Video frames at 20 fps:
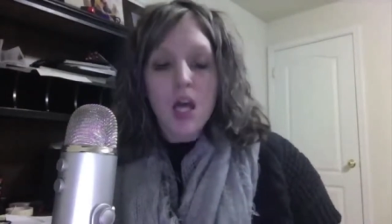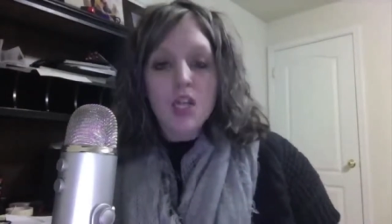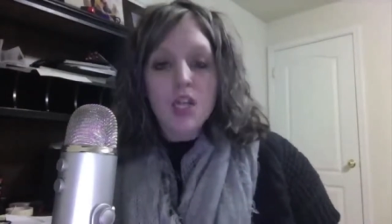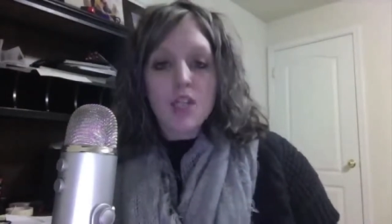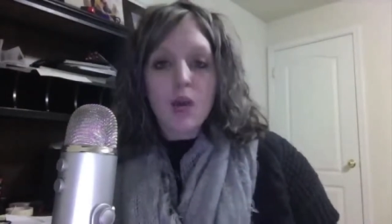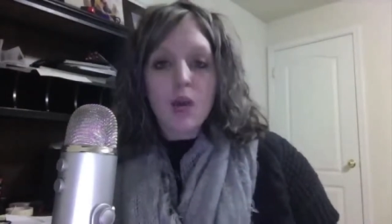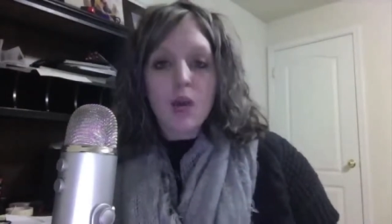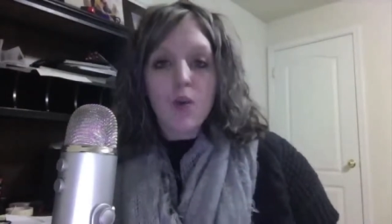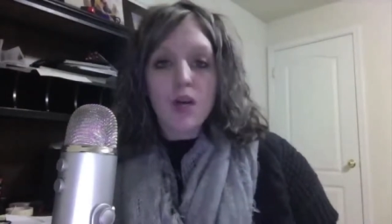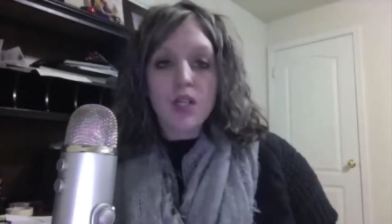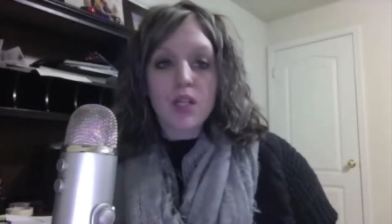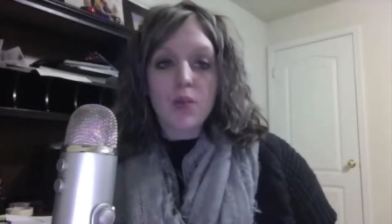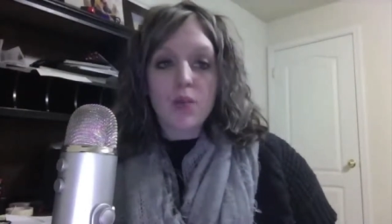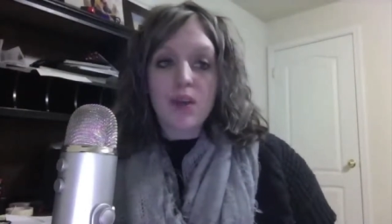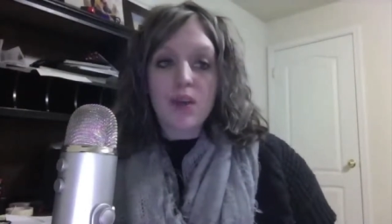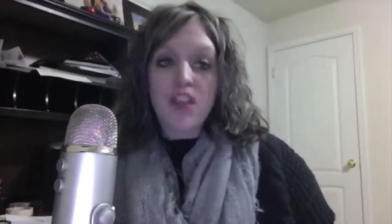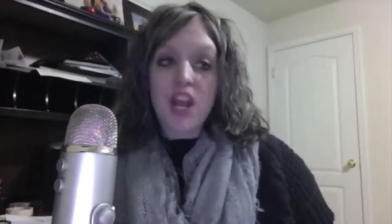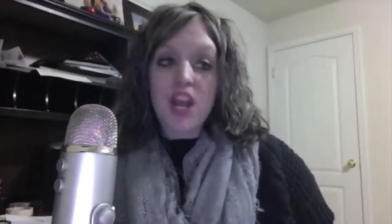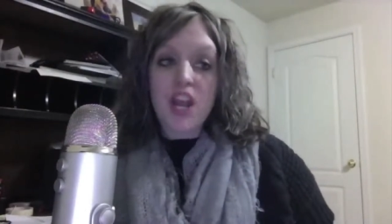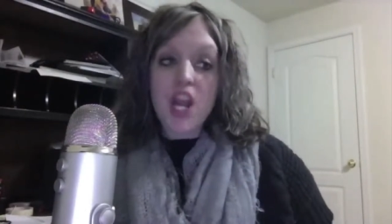So I worked
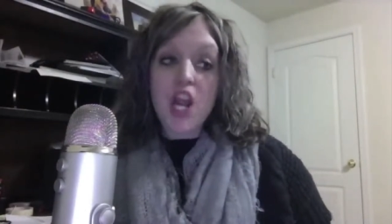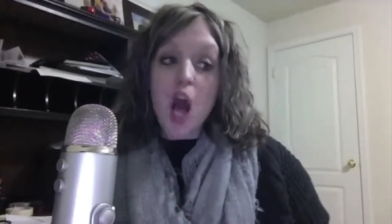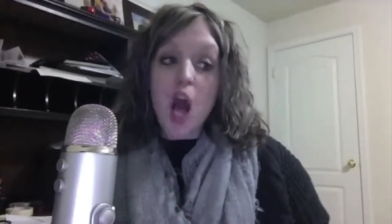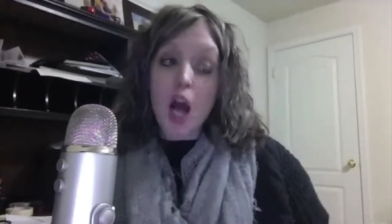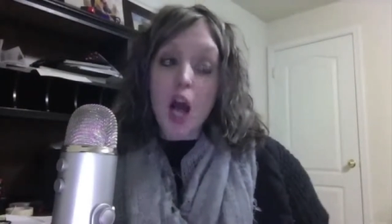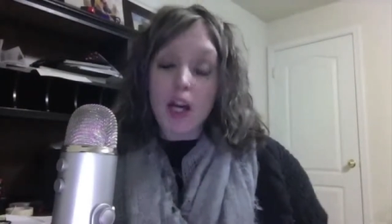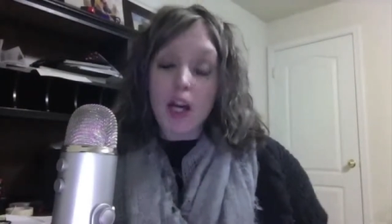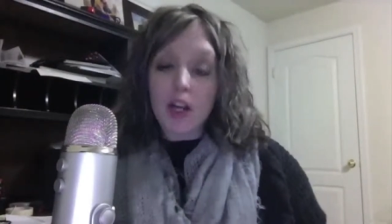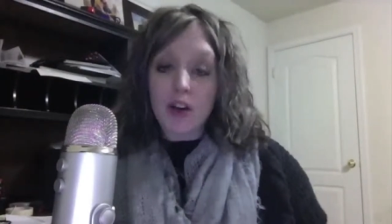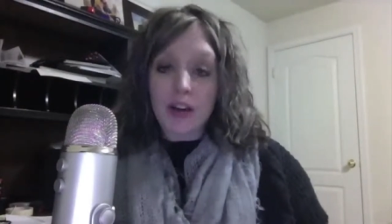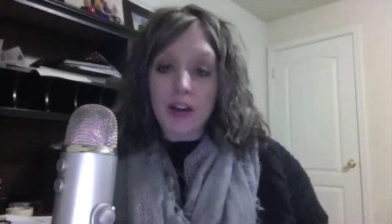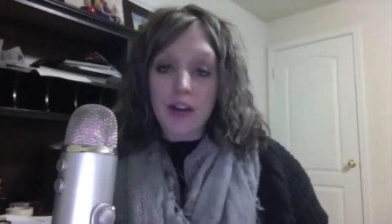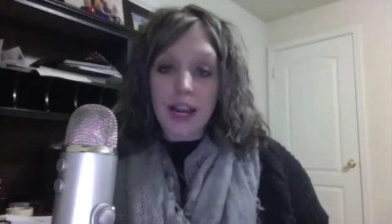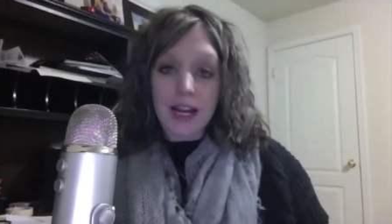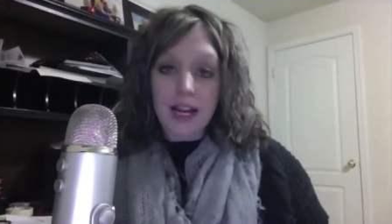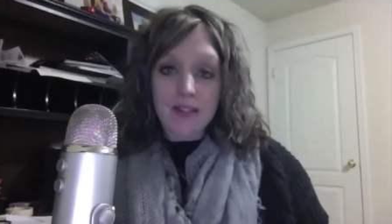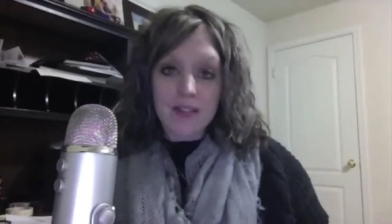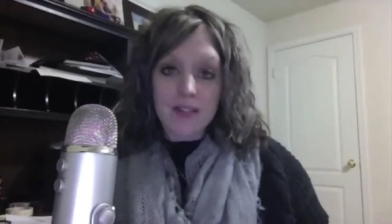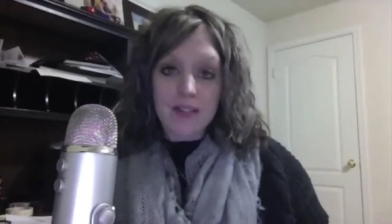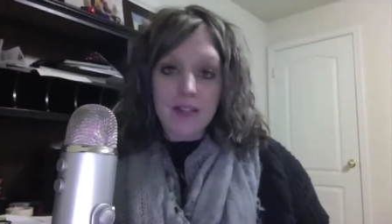with non
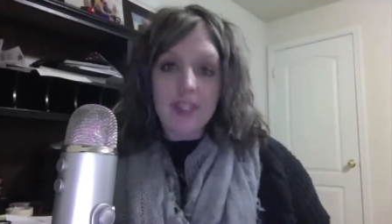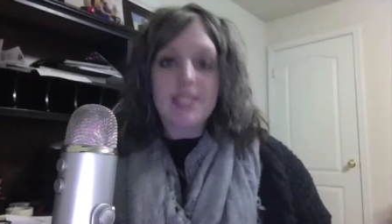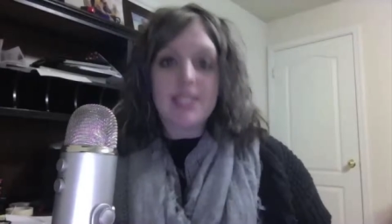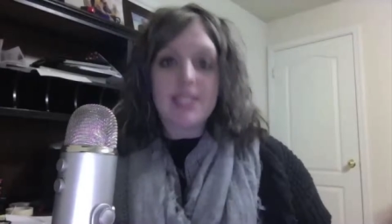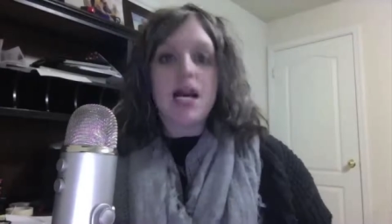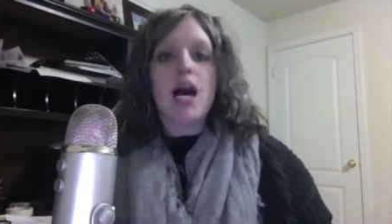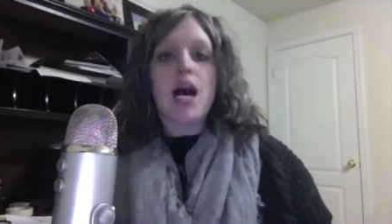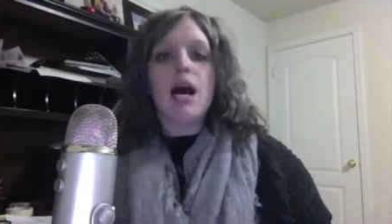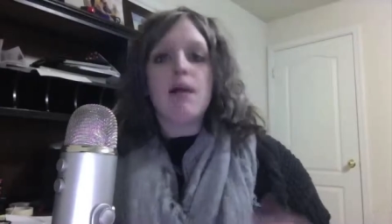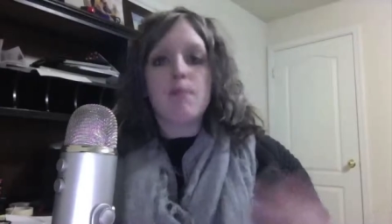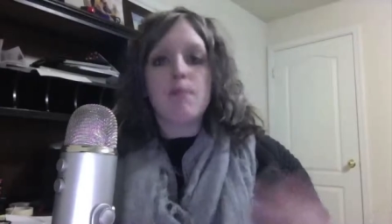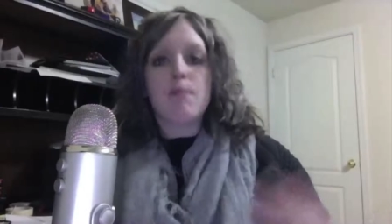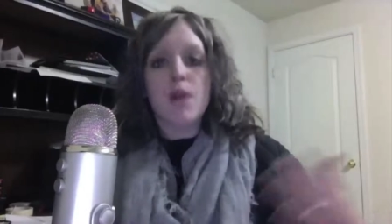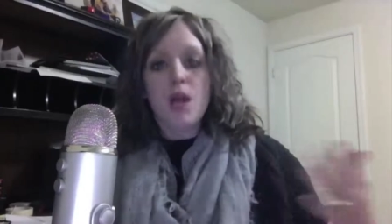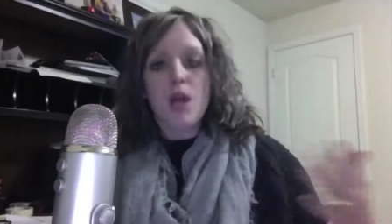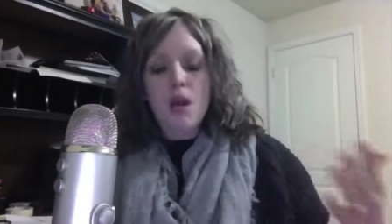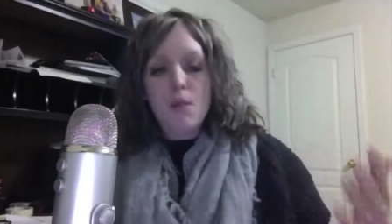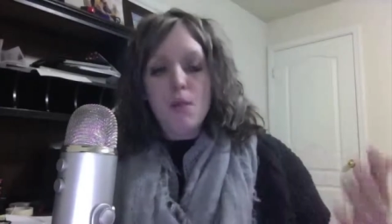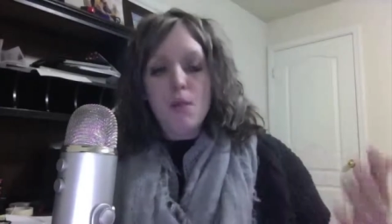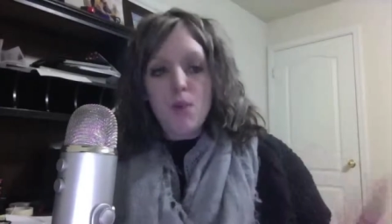creatives at the time,
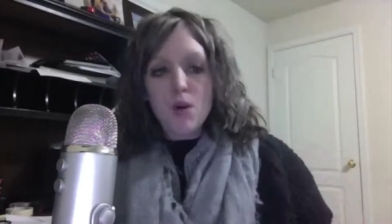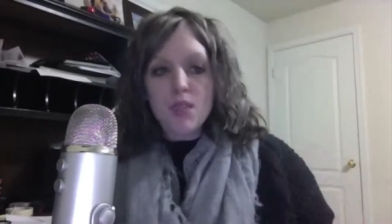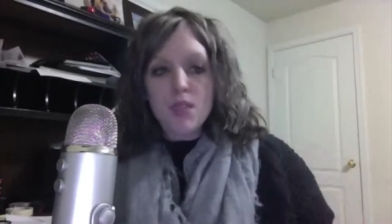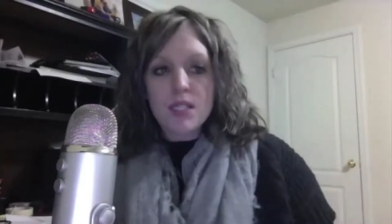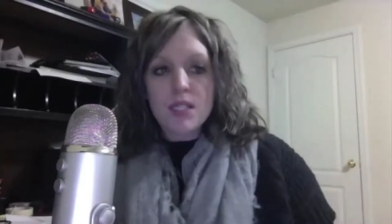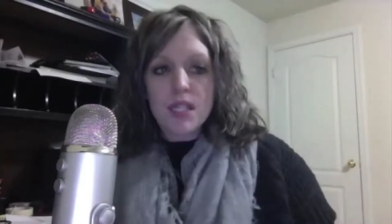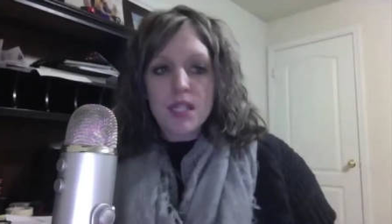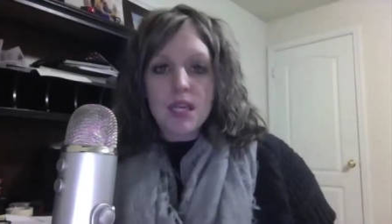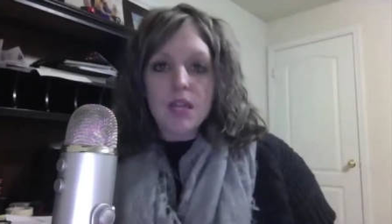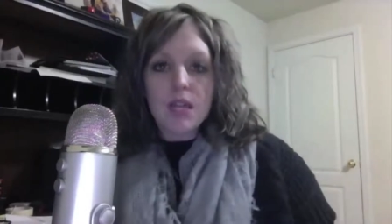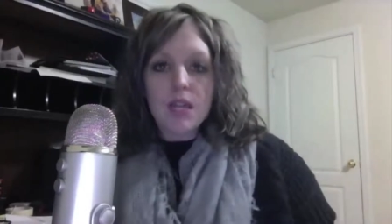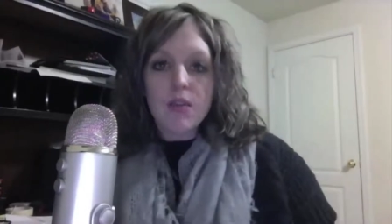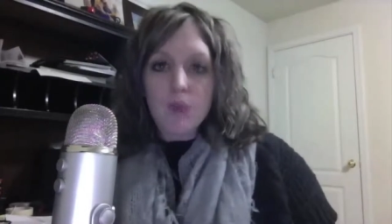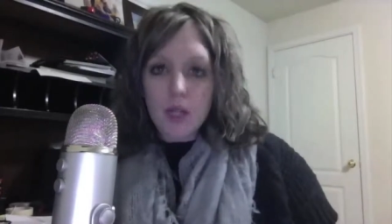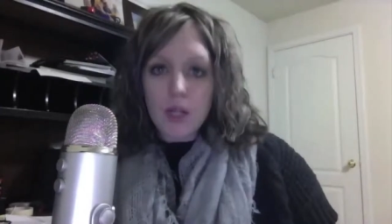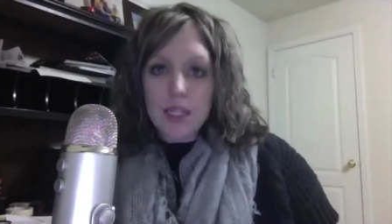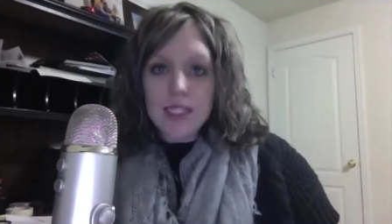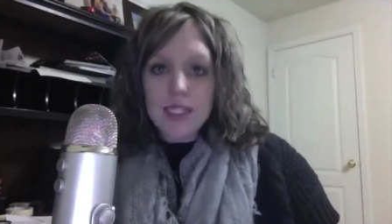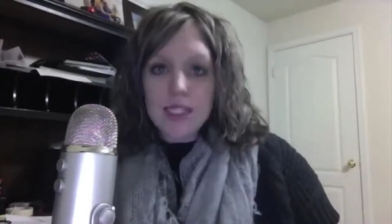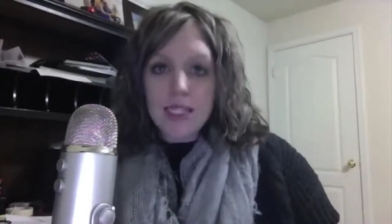mostly in the
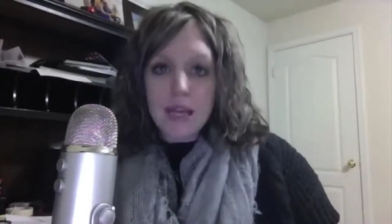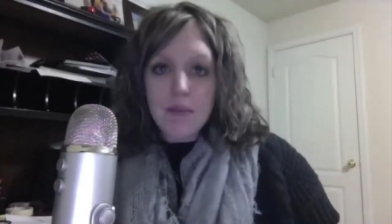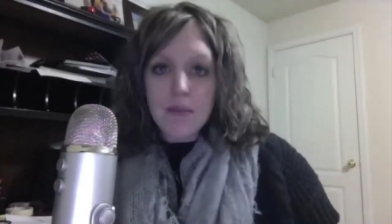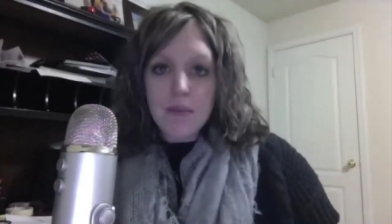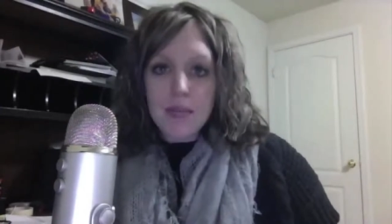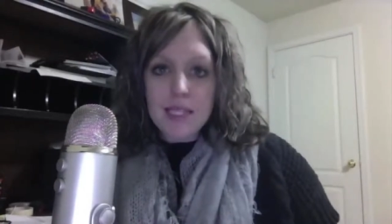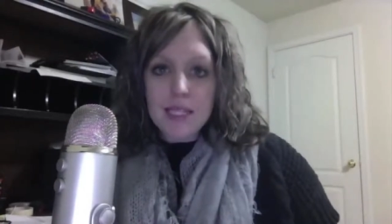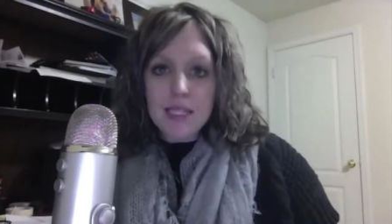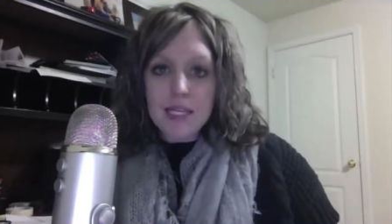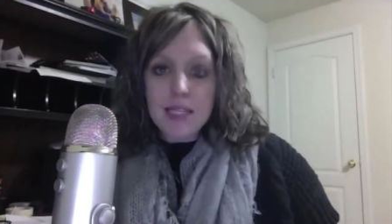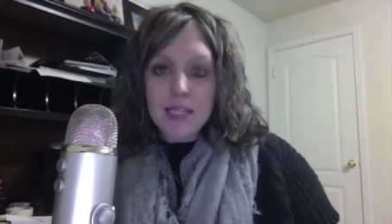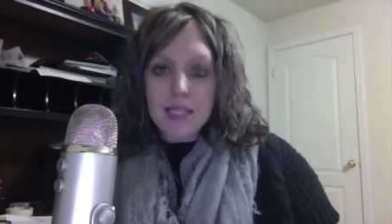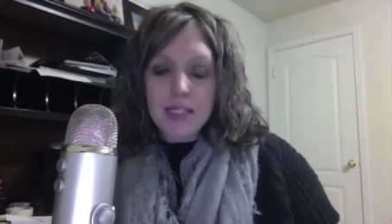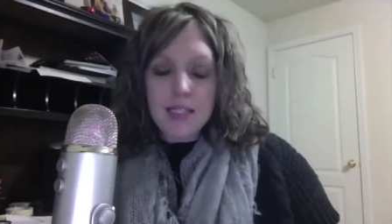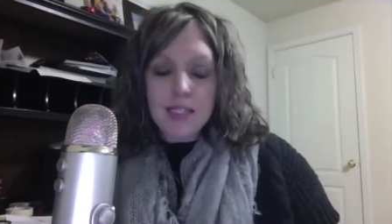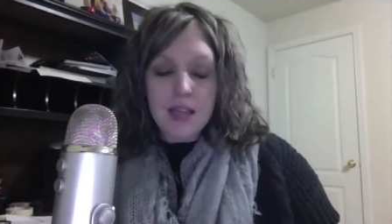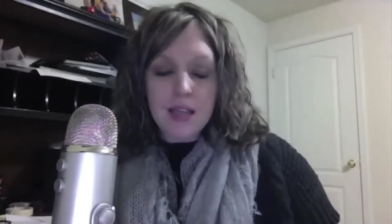real estate business.